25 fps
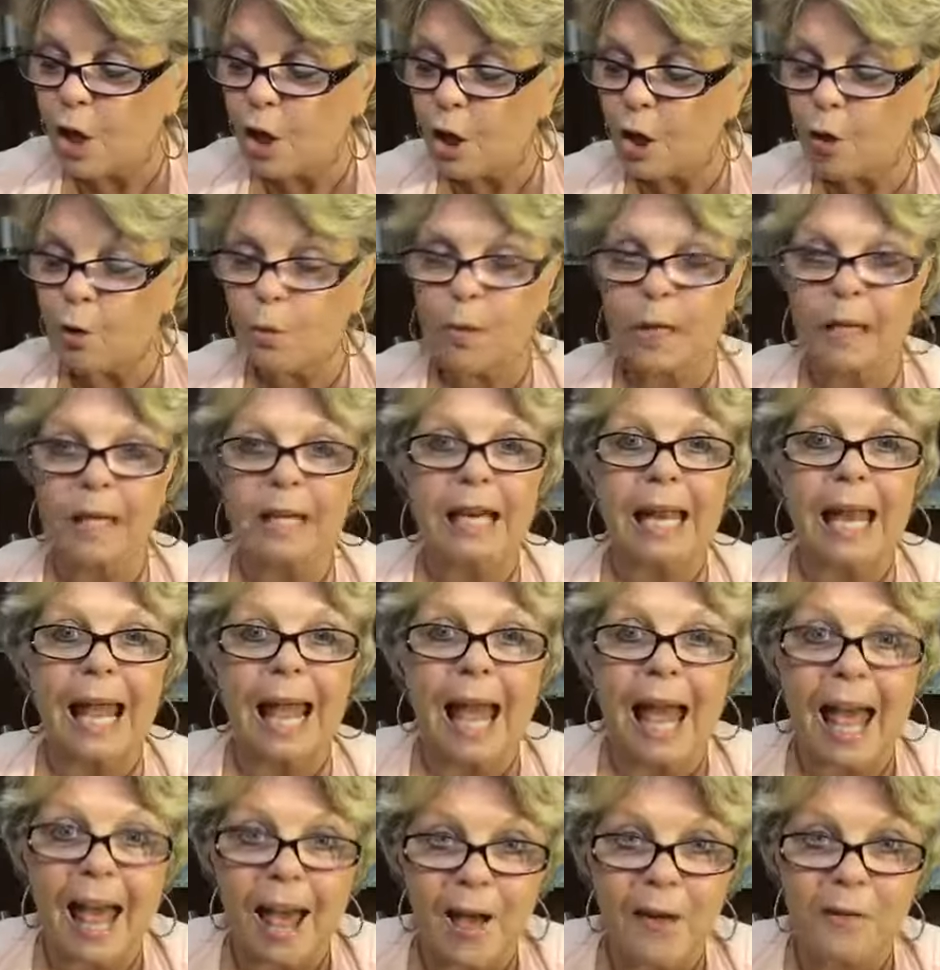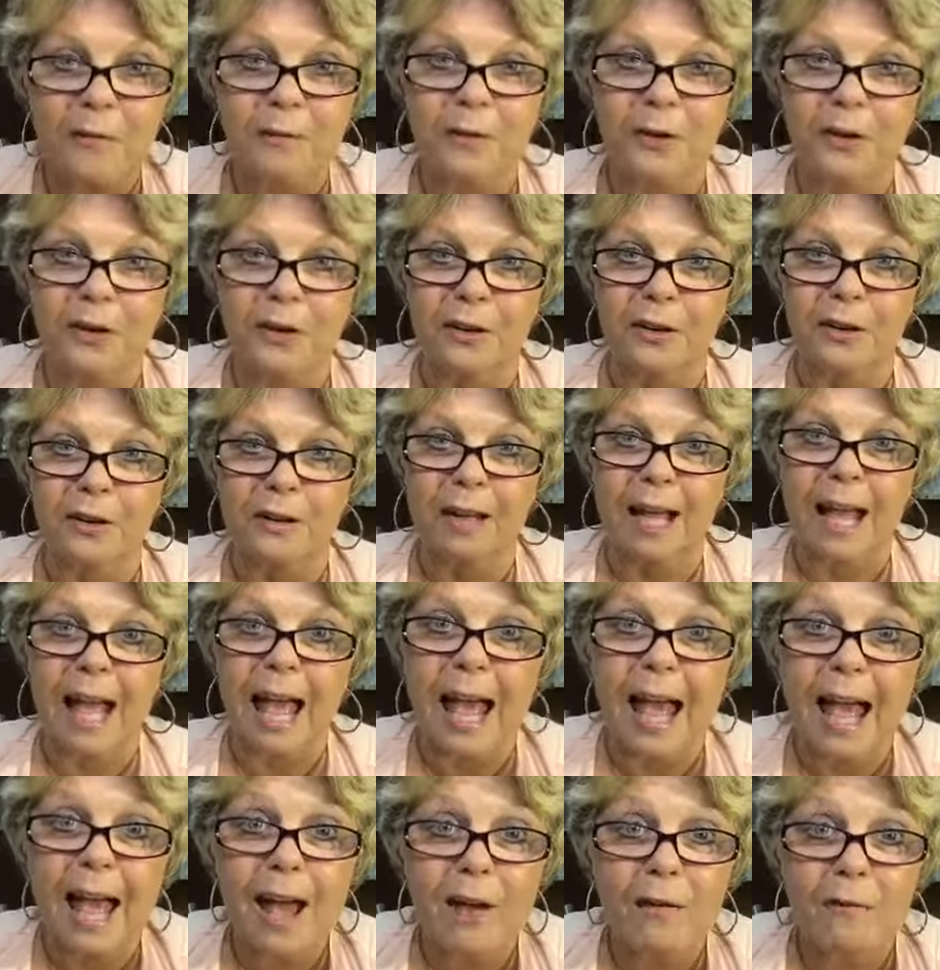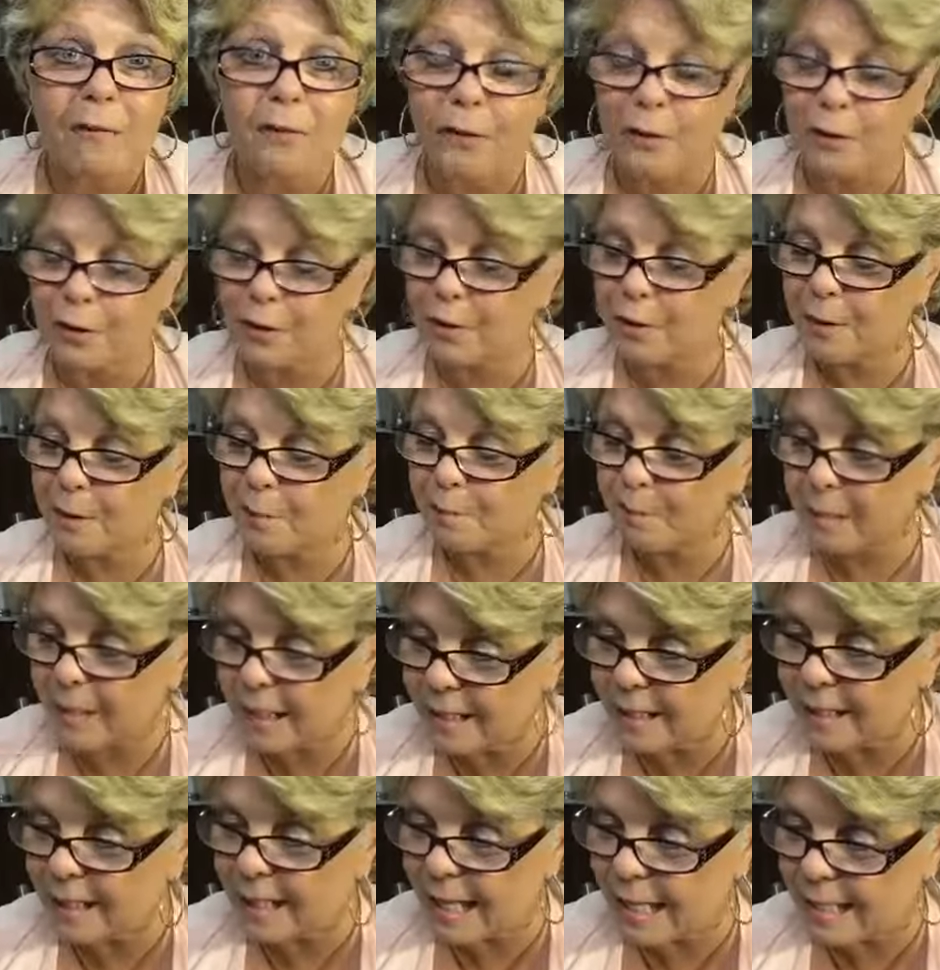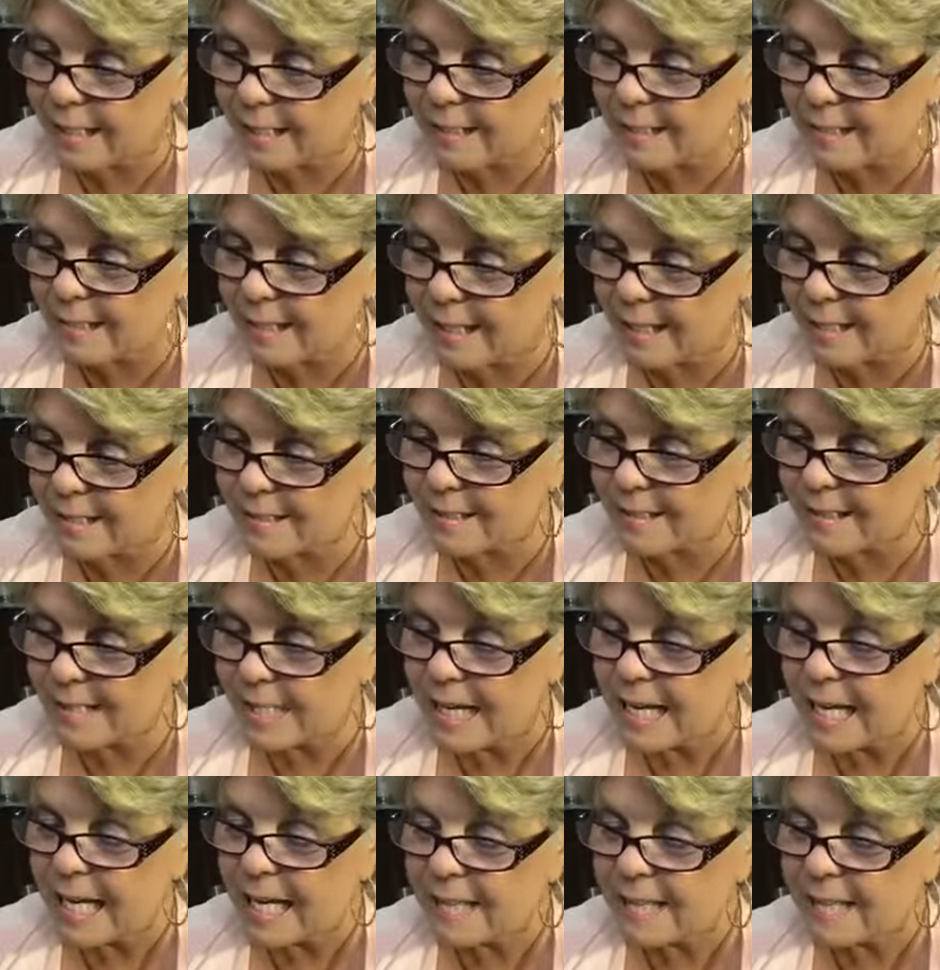who can ever ever be against us,